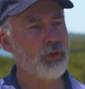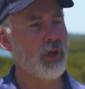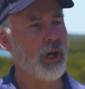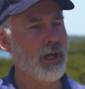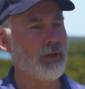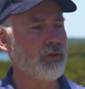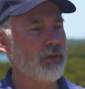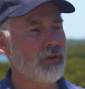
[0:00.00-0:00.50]

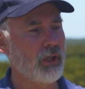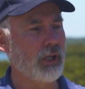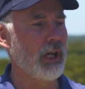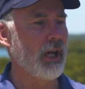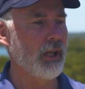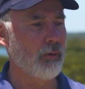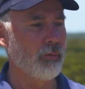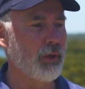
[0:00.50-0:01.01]
changes
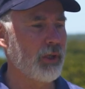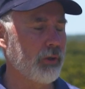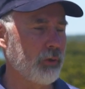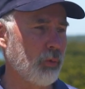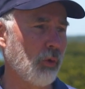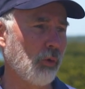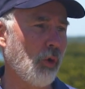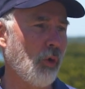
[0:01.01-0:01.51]
together,
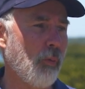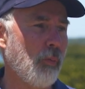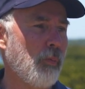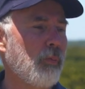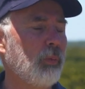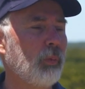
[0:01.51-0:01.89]
because we're all